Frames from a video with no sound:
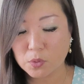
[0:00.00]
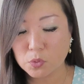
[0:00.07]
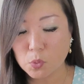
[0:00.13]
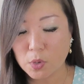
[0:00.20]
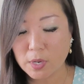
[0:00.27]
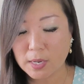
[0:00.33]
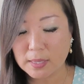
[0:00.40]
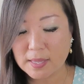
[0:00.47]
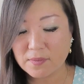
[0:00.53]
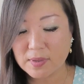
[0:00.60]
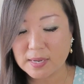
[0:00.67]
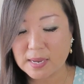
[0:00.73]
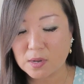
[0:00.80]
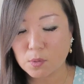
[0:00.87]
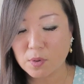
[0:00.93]
with Nordic
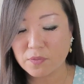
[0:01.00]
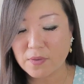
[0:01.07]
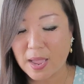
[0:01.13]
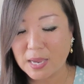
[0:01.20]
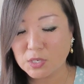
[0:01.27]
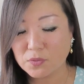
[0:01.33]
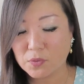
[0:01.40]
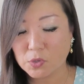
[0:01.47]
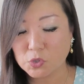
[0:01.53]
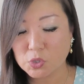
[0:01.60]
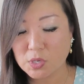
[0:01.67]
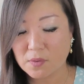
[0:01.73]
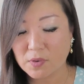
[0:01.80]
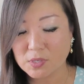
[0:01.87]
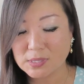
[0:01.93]
living and a refined
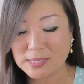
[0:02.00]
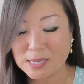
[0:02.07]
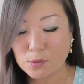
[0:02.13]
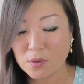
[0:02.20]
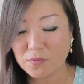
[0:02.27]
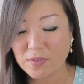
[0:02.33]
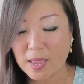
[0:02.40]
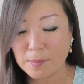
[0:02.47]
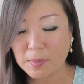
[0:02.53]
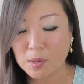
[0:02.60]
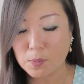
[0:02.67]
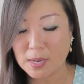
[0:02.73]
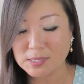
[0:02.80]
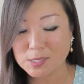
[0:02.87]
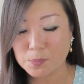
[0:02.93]
version of our secret family
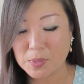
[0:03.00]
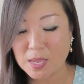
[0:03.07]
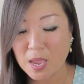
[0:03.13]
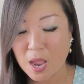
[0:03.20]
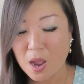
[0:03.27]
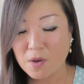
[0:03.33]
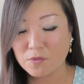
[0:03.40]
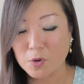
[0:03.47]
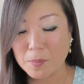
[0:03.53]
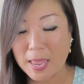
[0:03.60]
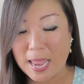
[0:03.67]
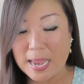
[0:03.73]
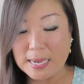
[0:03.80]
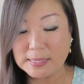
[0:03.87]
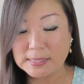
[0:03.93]
recipe from
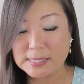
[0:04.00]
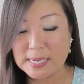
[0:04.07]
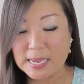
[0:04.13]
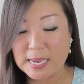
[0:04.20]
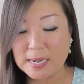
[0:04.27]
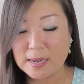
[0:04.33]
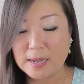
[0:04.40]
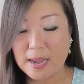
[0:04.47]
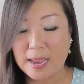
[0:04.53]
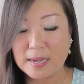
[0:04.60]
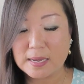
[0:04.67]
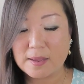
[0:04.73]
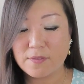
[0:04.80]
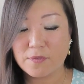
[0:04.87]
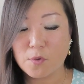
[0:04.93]

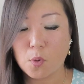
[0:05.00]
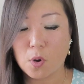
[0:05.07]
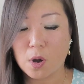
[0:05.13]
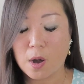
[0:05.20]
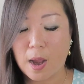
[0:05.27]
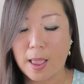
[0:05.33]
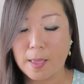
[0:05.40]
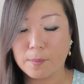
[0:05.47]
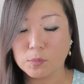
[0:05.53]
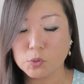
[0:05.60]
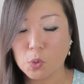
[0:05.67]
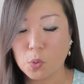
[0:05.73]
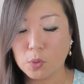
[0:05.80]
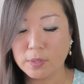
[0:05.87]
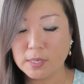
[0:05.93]
1894. I am
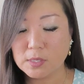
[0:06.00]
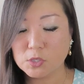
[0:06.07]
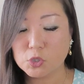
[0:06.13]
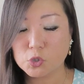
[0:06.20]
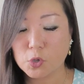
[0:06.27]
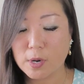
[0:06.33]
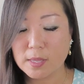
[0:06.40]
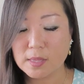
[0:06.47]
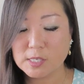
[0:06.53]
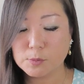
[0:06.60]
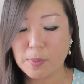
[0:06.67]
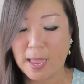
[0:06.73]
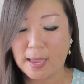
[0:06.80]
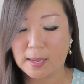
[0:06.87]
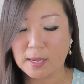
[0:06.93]
totally destroying this
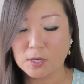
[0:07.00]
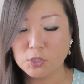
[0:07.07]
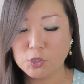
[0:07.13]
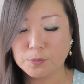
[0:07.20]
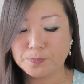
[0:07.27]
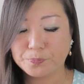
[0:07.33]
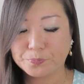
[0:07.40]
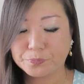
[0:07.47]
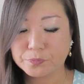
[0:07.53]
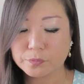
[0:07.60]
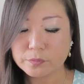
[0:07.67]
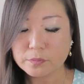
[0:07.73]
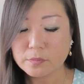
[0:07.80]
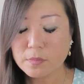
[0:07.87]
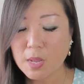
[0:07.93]
package
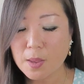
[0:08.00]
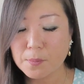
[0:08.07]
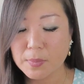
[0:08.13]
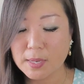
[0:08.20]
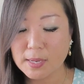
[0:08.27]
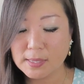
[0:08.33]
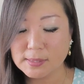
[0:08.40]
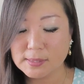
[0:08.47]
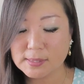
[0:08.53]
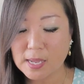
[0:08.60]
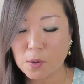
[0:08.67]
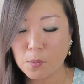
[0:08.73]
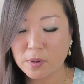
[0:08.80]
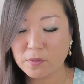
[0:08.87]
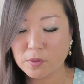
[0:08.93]
because it's
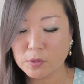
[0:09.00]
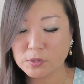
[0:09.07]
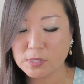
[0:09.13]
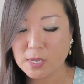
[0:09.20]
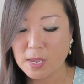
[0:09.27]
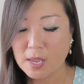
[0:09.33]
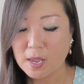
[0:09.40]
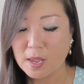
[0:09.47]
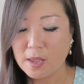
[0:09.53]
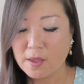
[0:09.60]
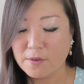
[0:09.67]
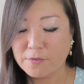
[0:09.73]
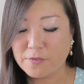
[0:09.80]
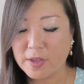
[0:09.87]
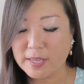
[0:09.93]
got one of those
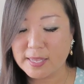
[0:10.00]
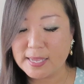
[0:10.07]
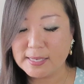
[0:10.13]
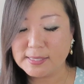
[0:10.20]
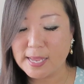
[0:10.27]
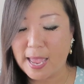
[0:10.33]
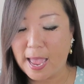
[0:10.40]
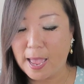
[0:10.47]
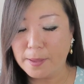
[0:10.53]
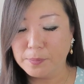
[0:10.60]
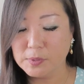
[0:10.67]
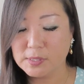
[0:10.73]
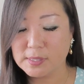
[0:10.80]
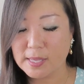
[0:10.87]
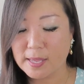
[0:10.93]
funky
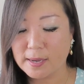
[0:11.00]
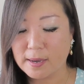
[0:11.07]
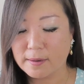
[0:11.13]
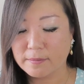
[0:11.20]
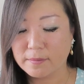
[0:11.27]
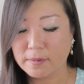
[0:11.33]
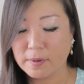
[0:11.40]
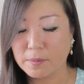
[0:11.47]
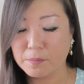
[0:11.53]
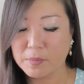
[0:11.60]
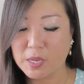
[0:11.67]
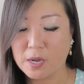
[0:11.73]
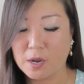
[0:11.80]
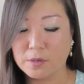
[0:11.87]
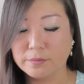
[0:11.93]
tabs that,
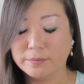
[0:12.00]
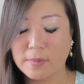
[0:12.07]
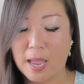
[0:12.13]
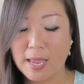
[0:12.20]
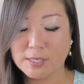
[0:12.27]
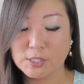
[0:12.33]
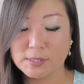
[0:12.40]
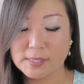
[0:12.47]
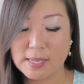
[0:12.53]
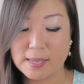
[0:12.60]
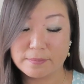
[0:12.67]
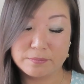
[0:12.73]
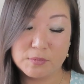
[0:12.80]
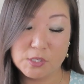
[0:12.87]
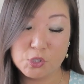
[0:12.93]
you know, I just
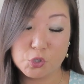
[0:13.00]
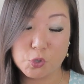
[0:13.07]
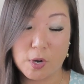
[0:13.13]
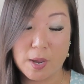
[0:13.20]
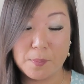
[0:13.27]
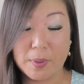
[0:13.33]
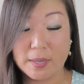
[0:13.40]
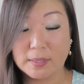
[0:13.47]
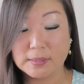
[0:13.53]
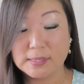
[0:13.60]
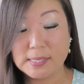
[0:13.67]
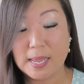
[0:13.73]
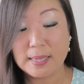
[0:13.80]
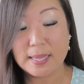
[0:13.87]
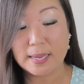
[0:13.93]
destroy, but
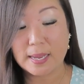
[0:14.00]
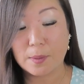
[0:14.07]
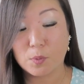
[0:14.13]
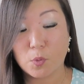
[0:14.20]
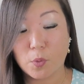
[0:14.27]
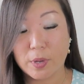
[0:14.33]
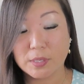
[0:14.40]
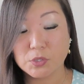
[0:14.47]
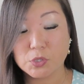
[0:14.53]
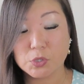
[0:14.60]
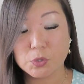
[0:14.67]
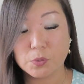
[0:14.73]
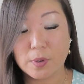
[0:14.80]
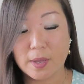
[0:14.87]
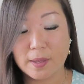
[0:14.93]
it's not like I'm going
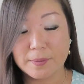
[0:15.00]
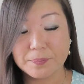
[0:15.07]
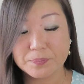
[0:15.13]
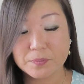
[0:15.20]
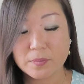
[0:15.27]
to,